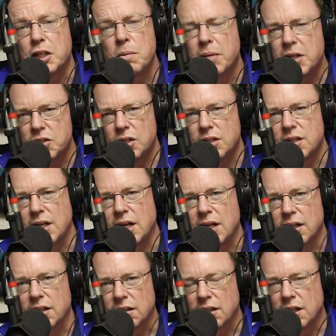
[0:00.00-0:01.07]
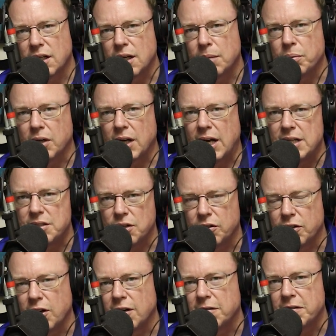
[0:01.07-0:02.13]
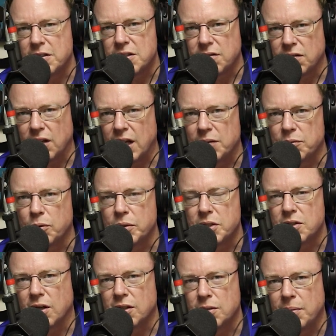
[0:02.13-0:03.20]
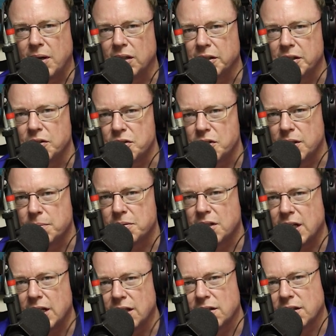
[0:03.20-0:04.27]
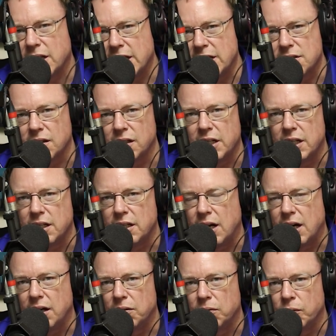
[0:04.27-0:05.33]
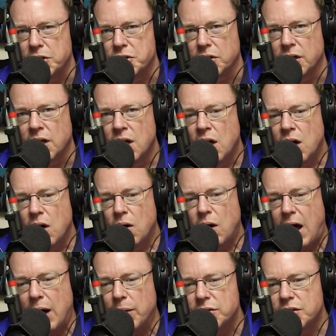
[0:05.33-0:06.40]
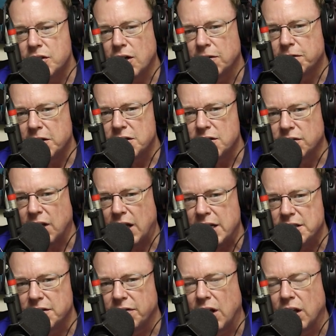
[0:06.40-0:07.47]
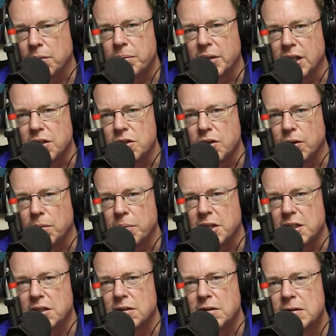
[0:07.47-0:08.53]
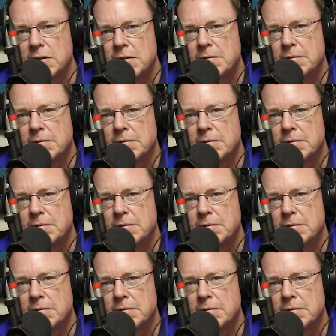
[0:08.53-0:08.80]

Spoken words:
You mentioned a couple guys on the offensive line when we talked about leaderships, Kingsley and Richard. How is the offensive line developing, in your opinion?